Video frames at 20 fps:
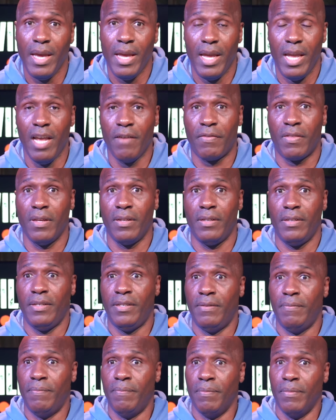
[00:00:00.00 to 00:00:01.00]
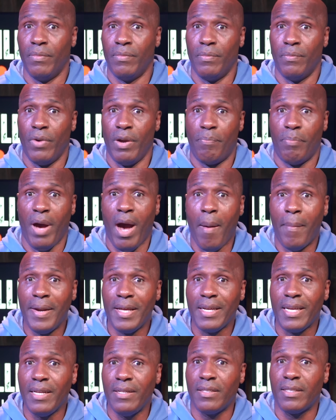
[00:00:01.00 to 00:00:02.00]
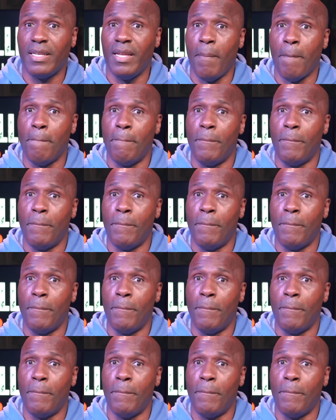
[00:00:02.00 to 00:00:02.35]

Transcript: If the Republicans can